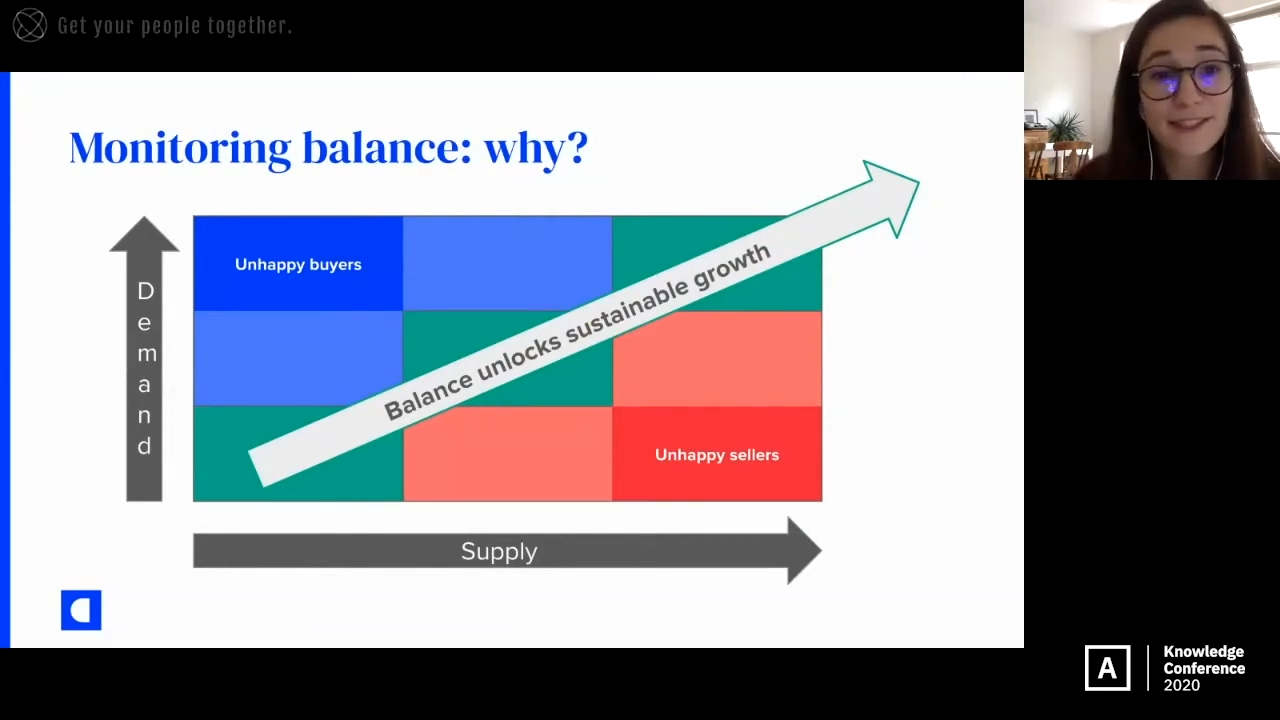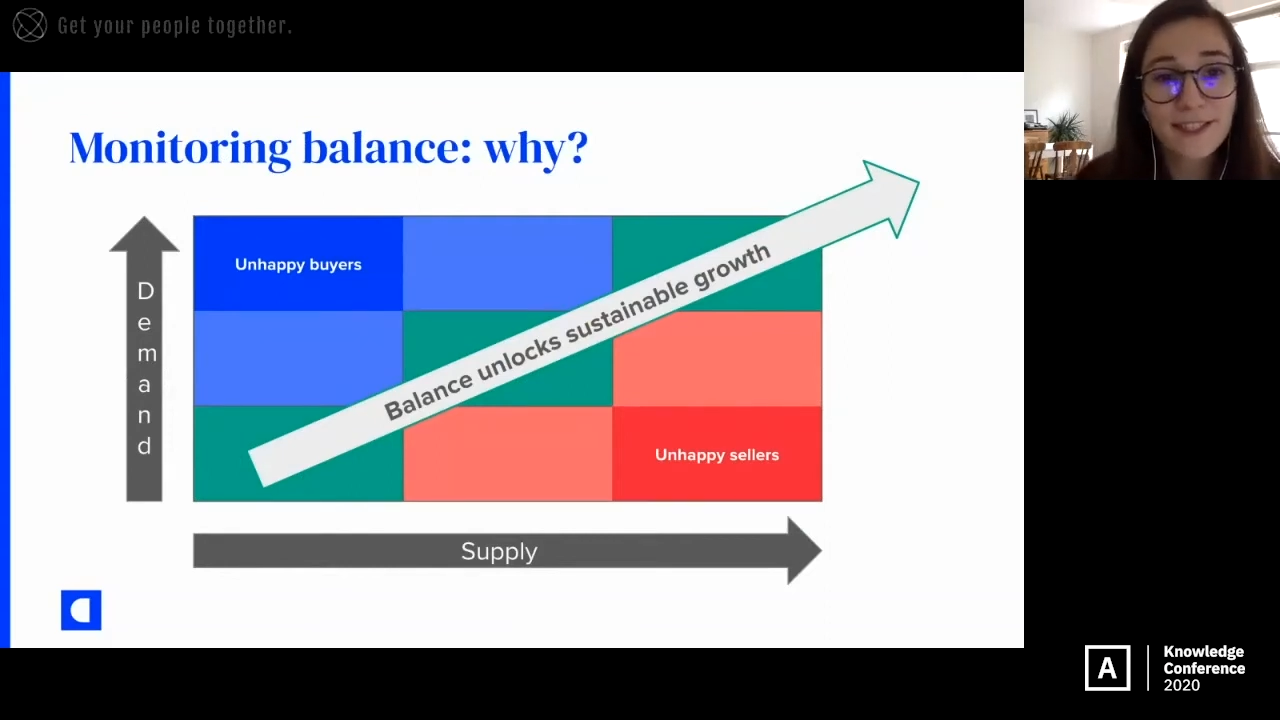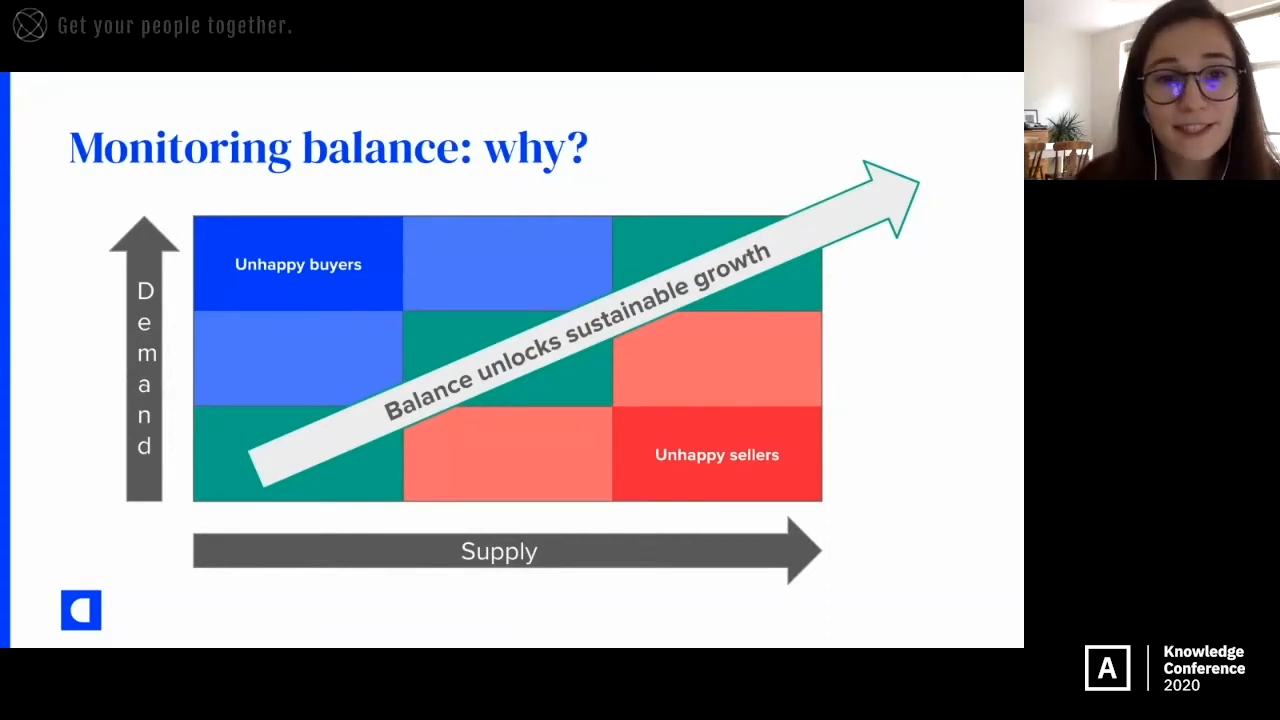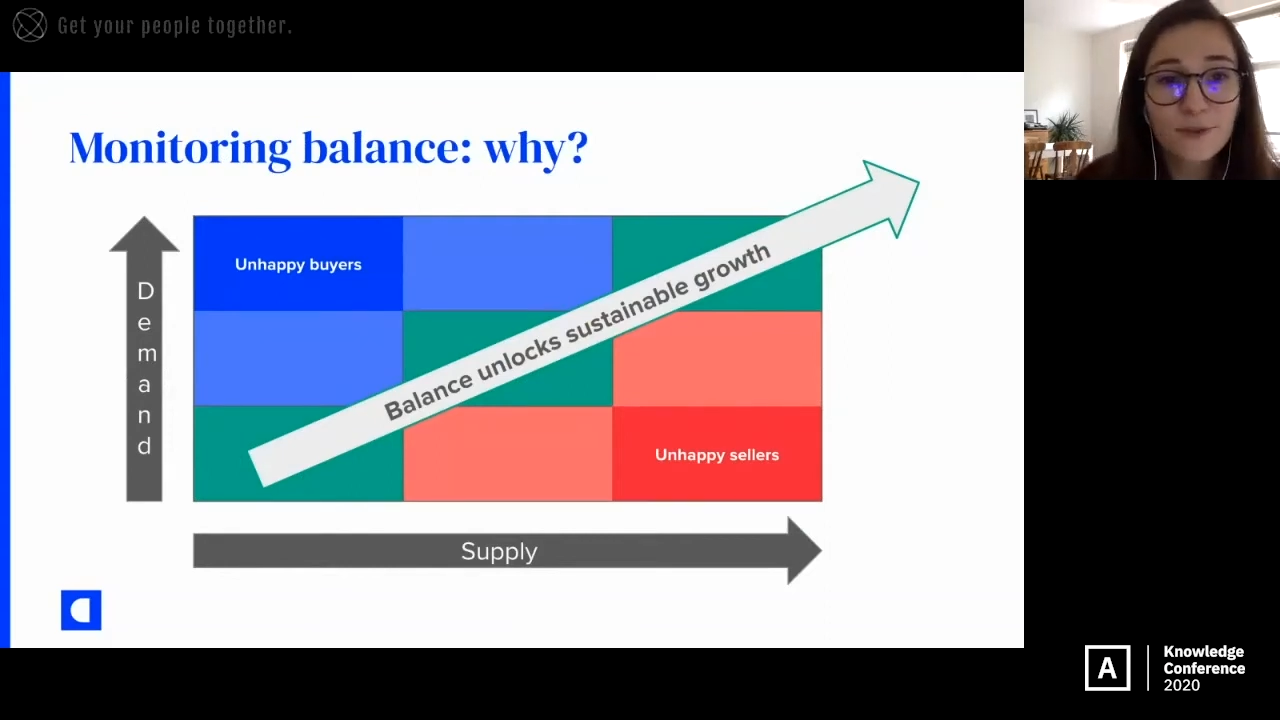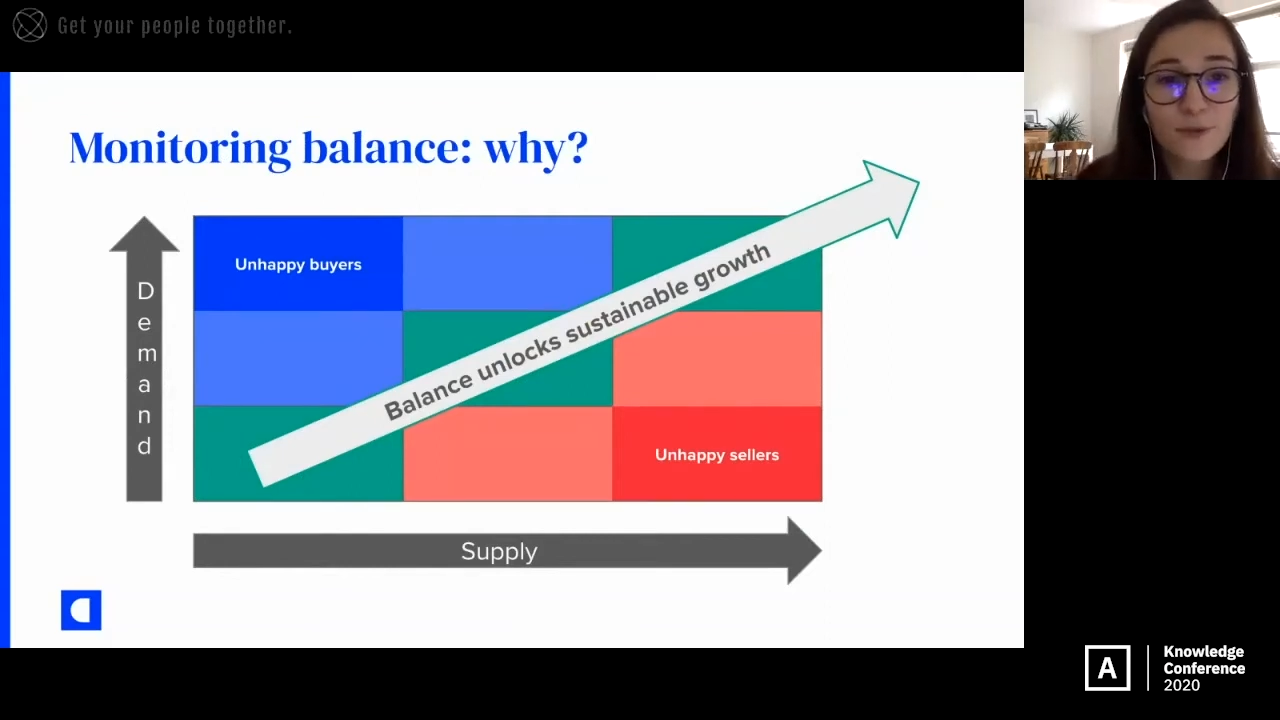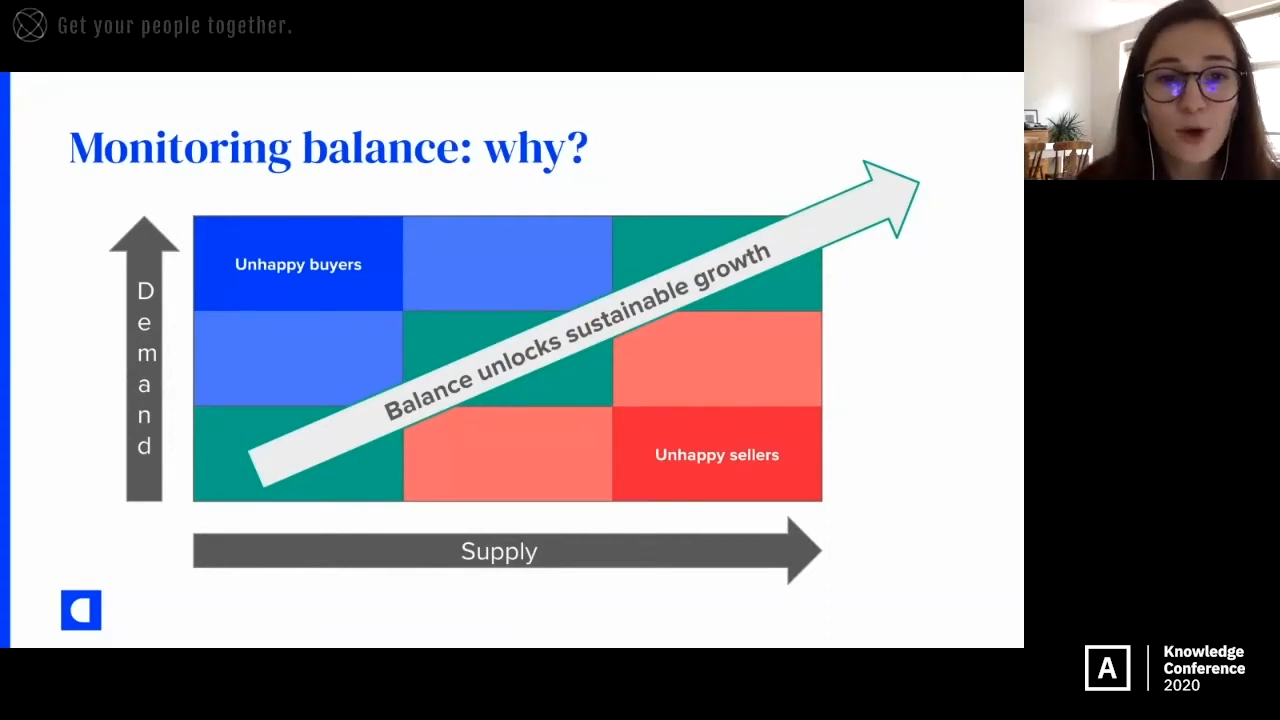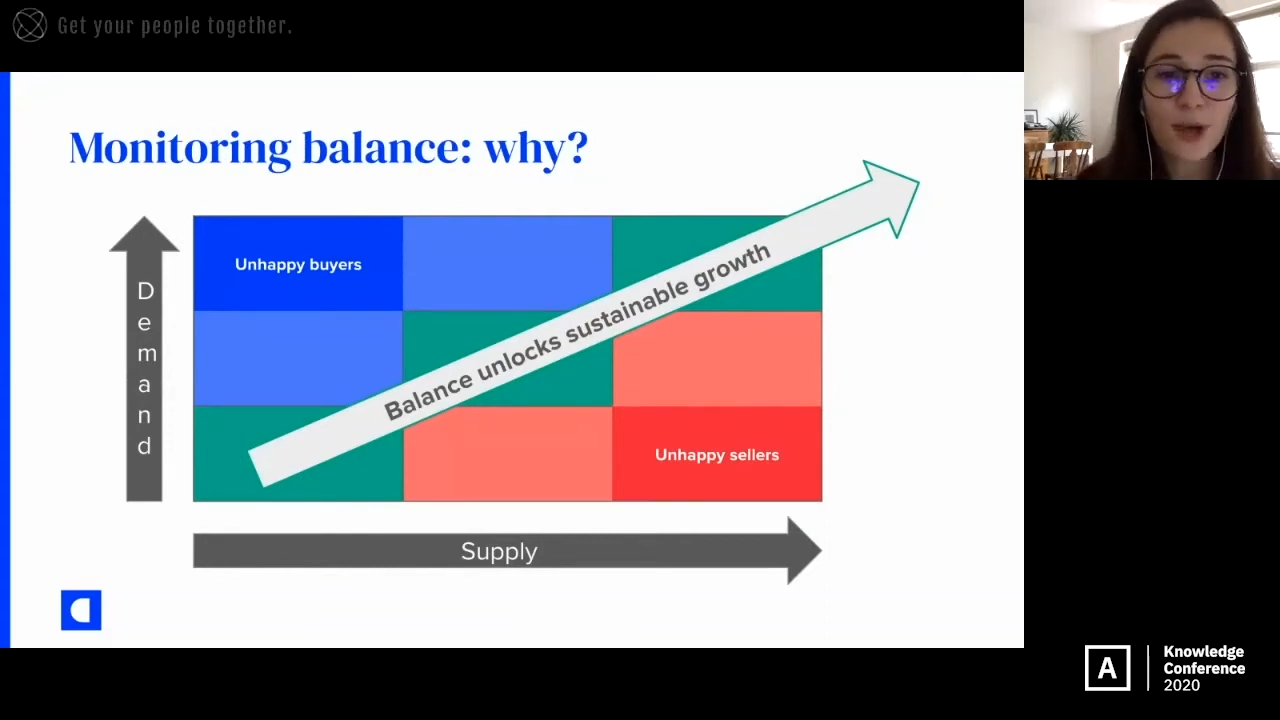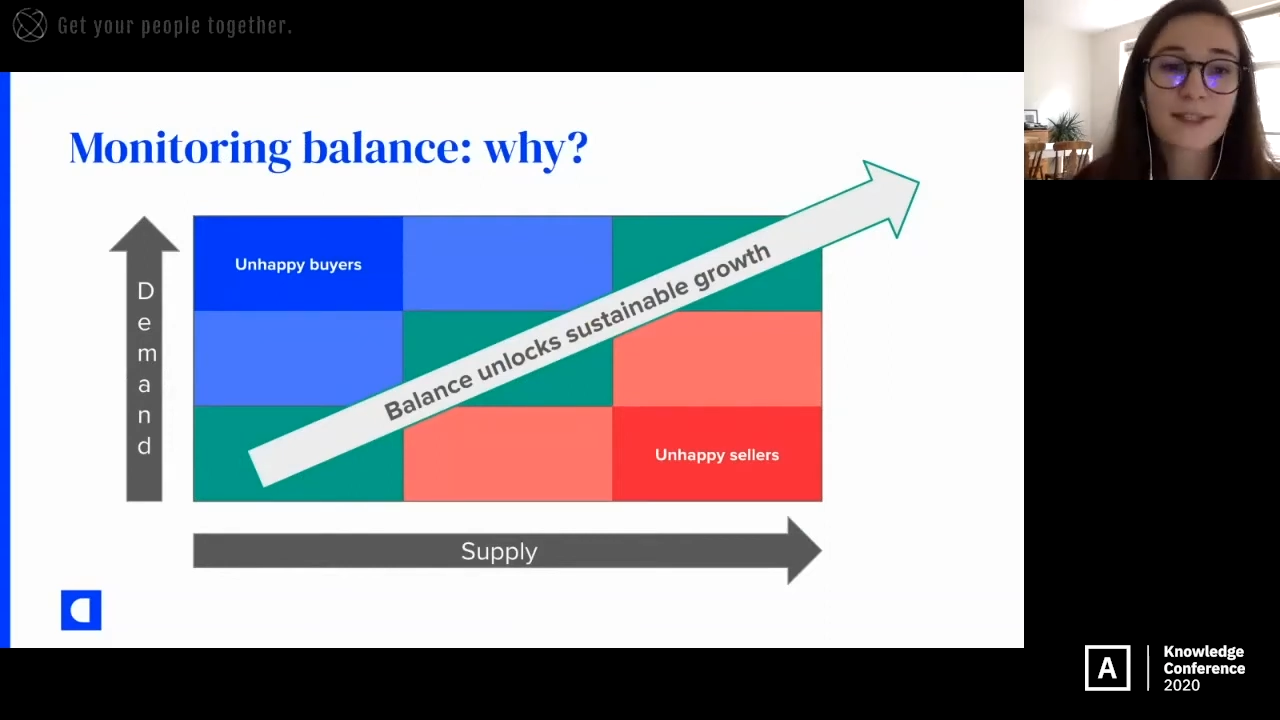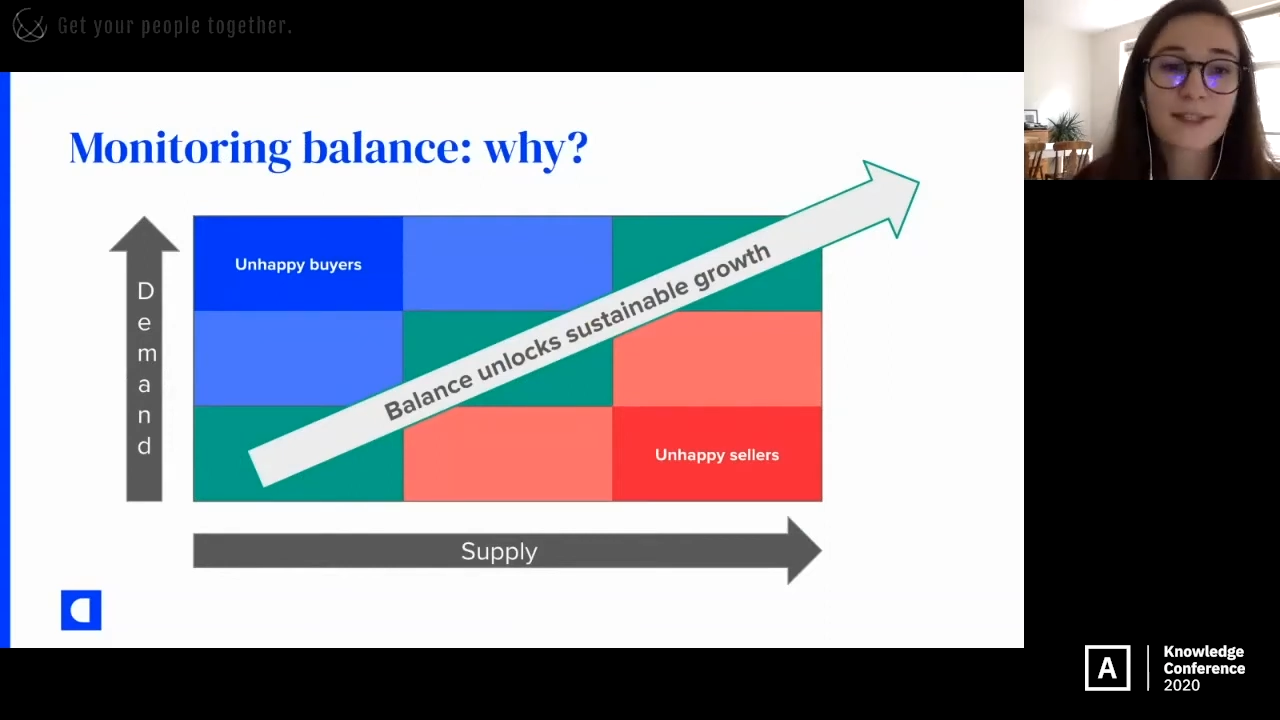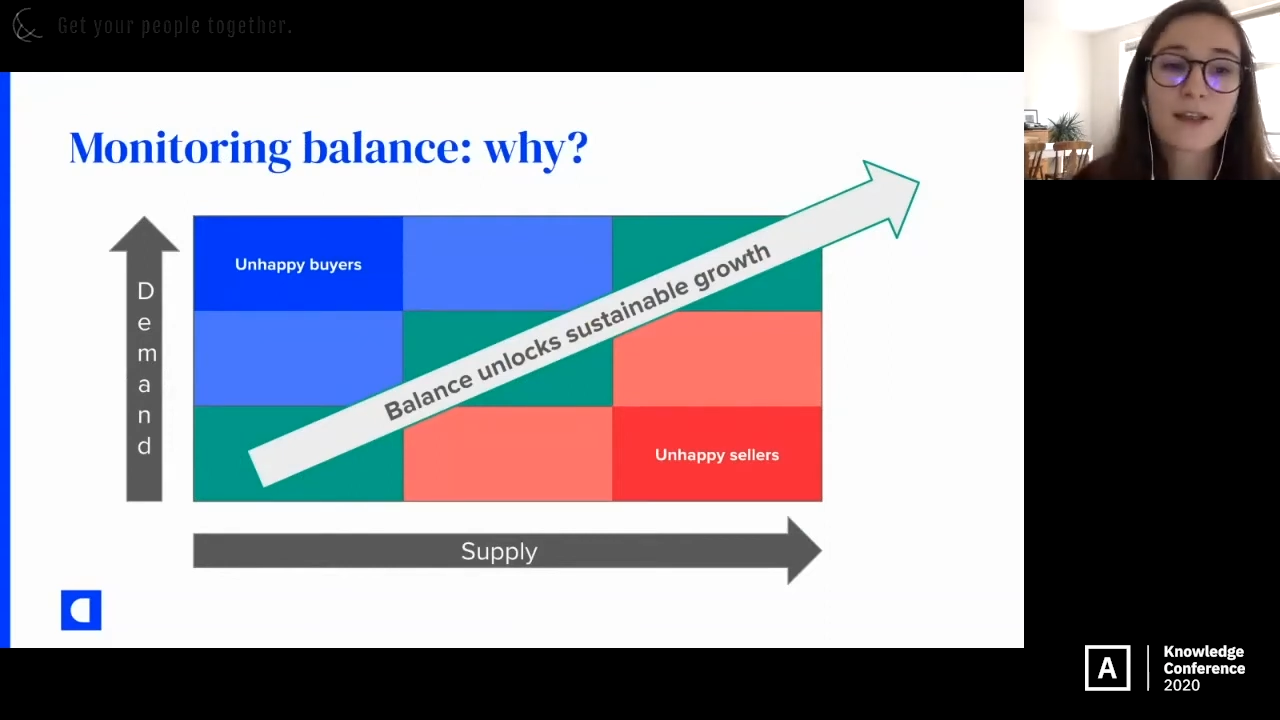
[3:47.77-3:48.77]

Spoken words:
key to us.